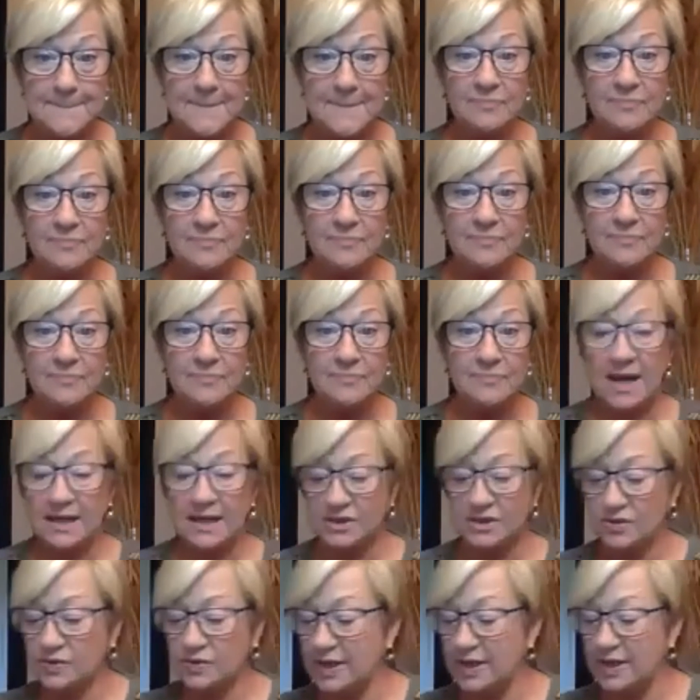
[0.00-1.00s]
my trick
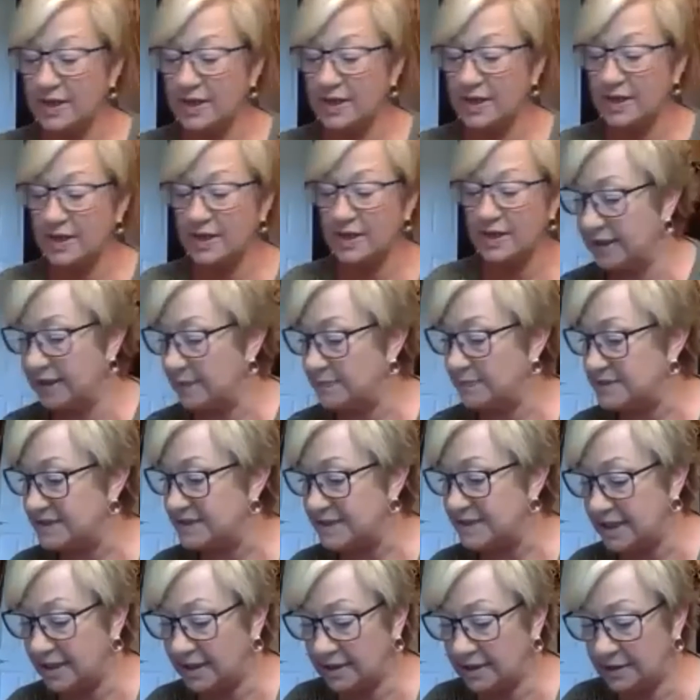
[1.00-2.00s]
with lipstick
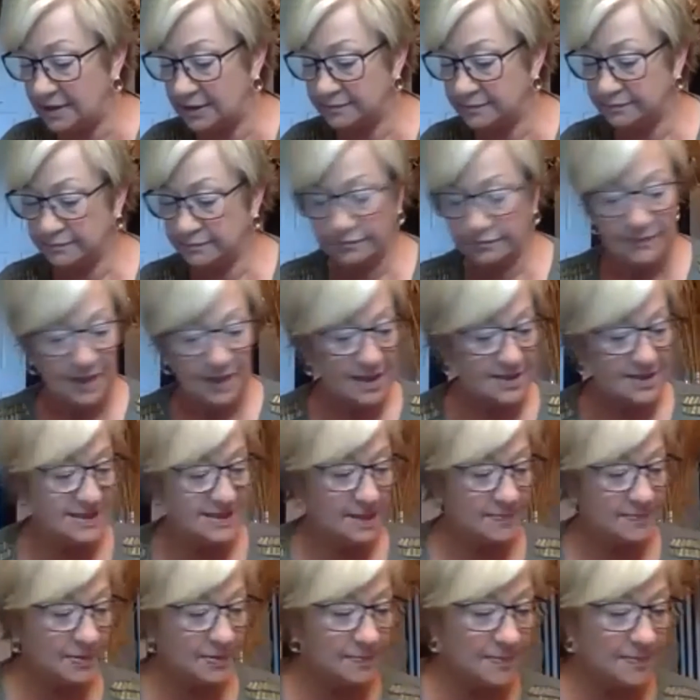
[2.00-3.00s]
is I put my